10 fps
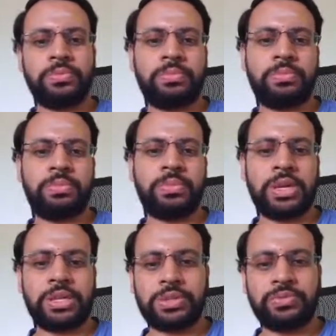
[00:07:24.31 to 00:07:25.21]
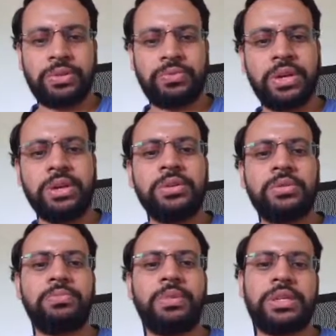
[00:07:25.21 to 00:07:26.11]
-1 1
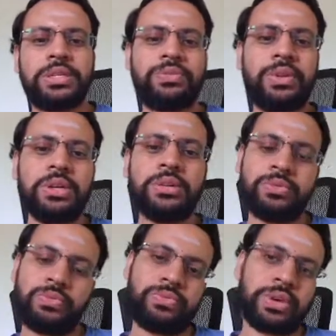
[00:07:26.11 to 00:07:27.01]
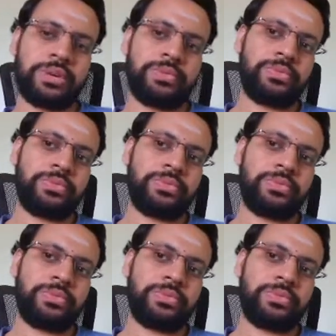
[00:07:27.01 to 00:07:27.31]
-1 1.